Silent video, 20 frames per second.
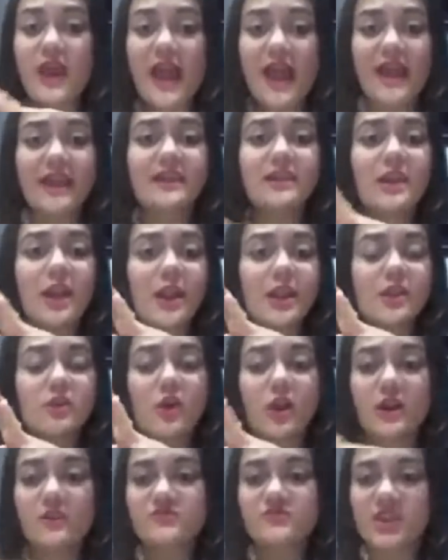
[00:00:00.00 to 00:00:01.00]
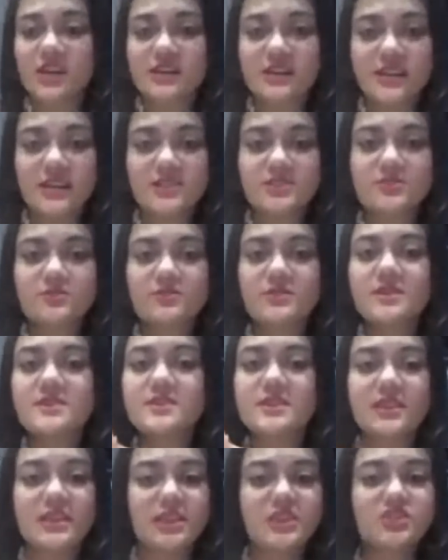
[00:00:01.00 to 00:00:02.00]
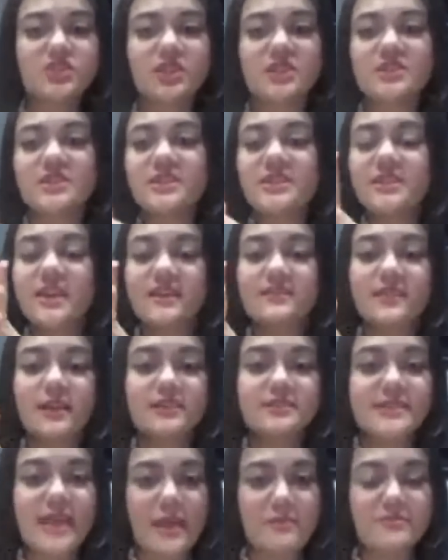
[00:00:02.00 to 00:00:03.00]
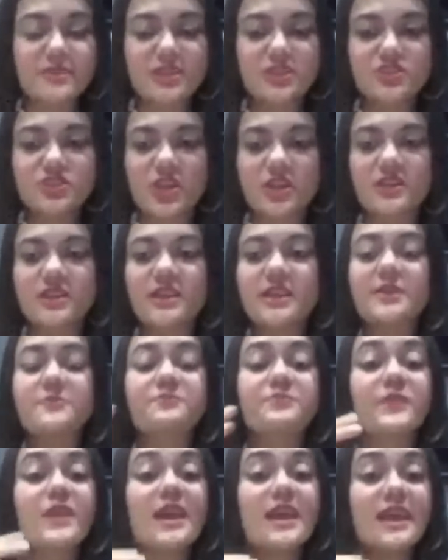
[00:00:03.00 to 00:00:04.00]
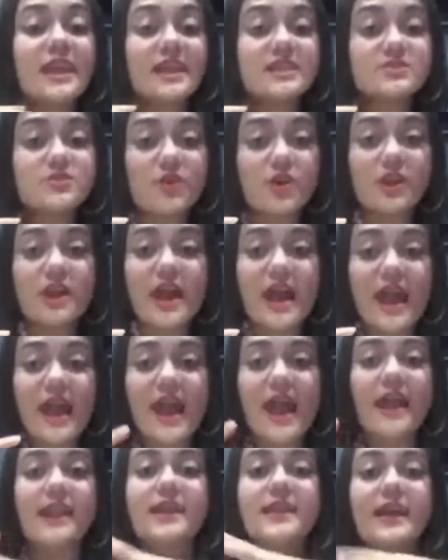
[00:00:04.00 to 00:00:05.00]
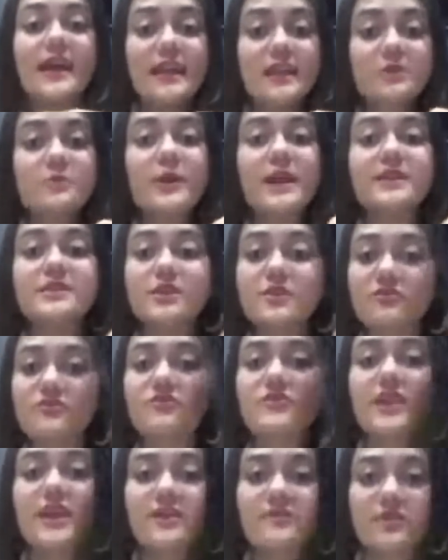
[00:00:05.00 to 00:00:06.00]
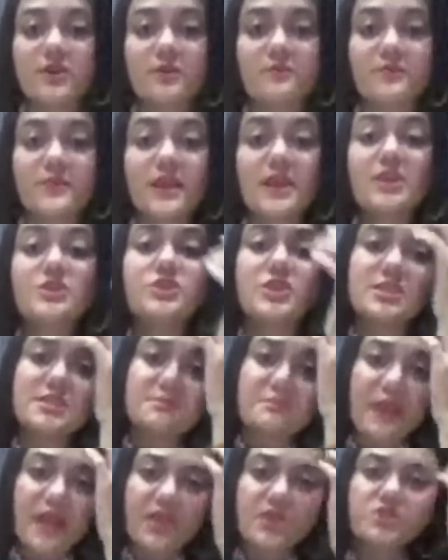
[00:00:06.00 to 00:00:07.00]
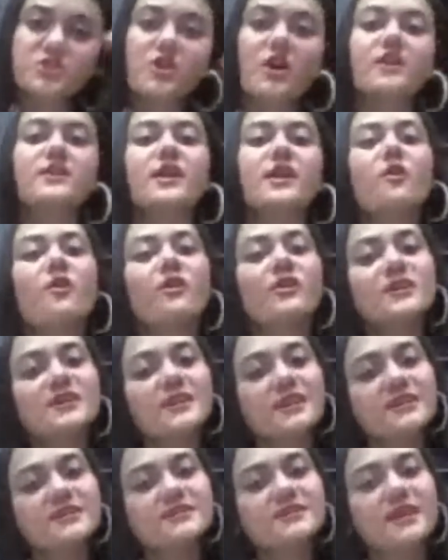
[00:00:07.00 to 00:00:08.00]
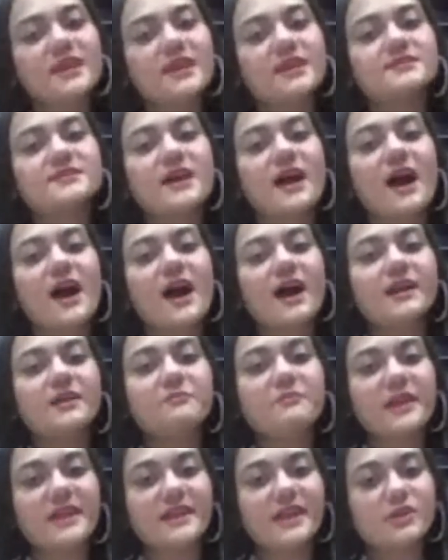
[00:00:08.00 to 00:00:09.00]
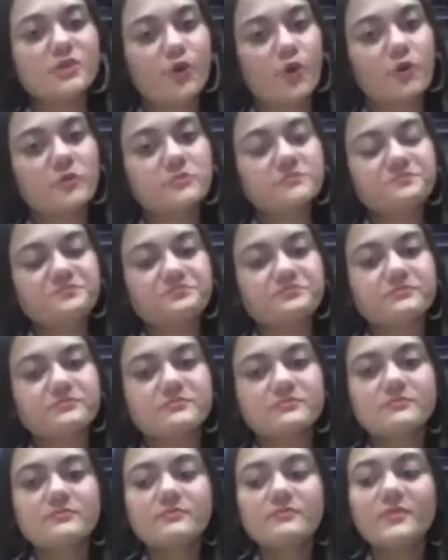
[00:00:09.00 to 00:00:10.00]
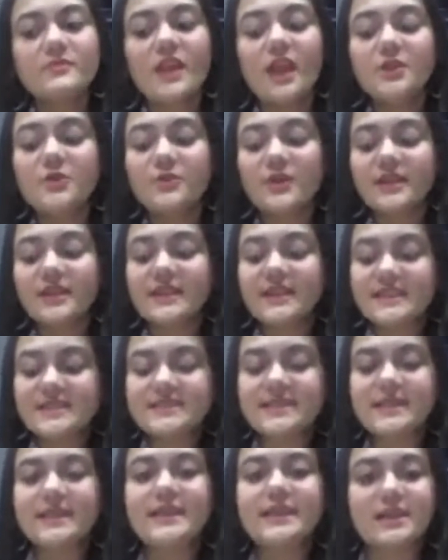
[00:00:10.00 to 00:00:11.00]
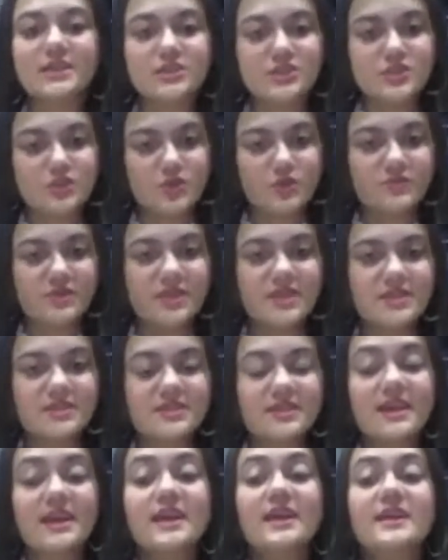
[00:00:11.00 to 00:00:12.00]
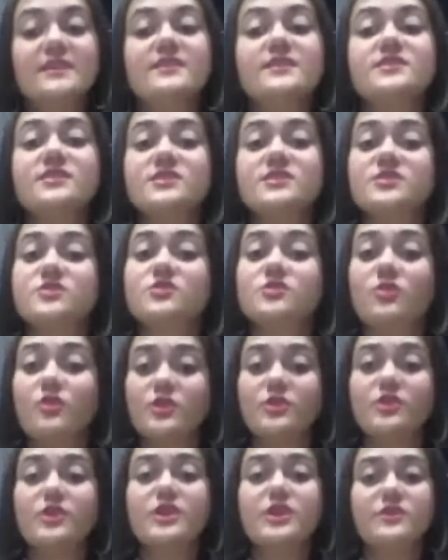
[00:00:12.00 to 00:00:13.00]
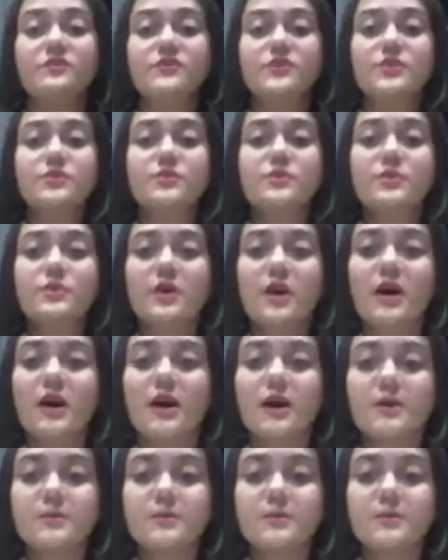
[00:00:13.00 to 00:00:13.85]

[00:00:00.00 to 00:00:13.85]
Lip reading: you add like a lot of chutneys to this, green chutney and then tamarind chutney, it's gonna add and elevate the flavor. Just make sure that all these things are made at home and you can easily consume this. This is going to give you